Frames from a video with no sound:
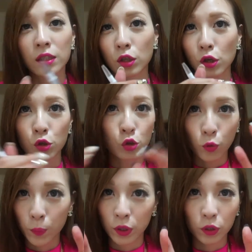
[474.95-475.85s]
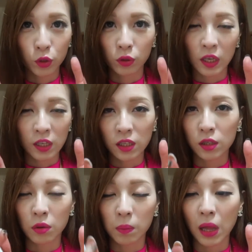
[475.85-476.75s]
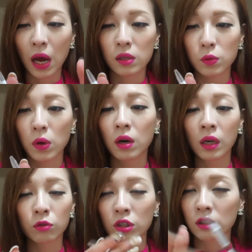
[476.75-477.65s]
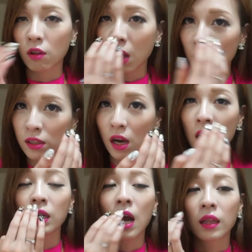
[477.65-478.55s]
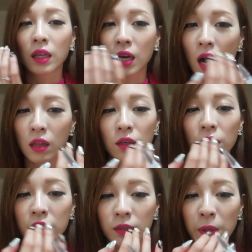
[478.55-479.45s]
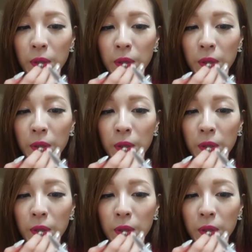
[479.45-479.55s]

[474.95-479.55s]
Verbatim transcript: It's super easy to apply as well. It just glides on. The color is